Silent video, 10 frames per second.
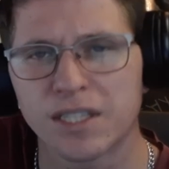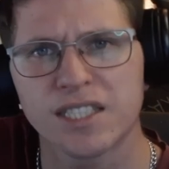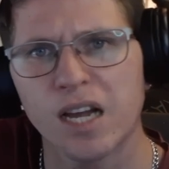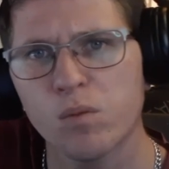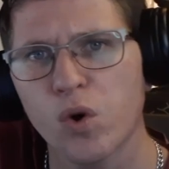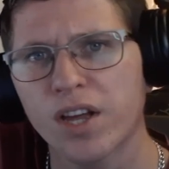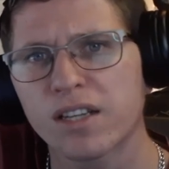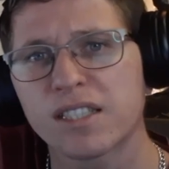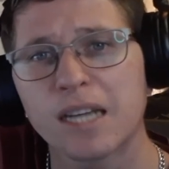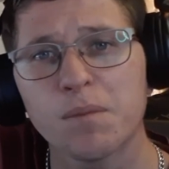But
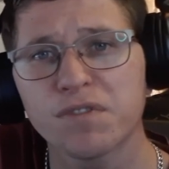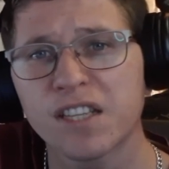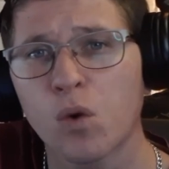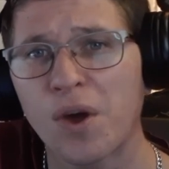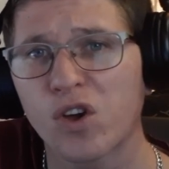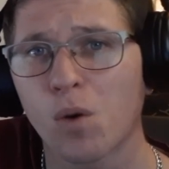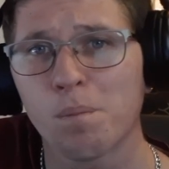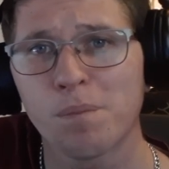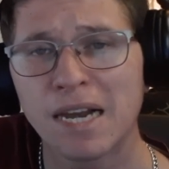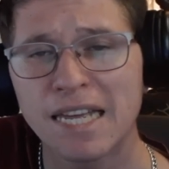somewhere, something went
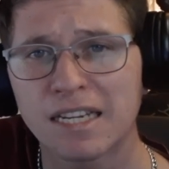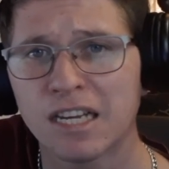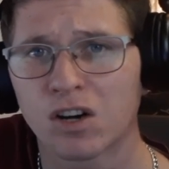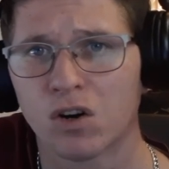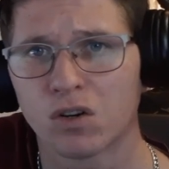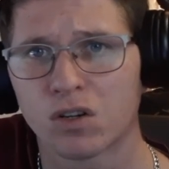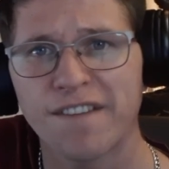completely wrong.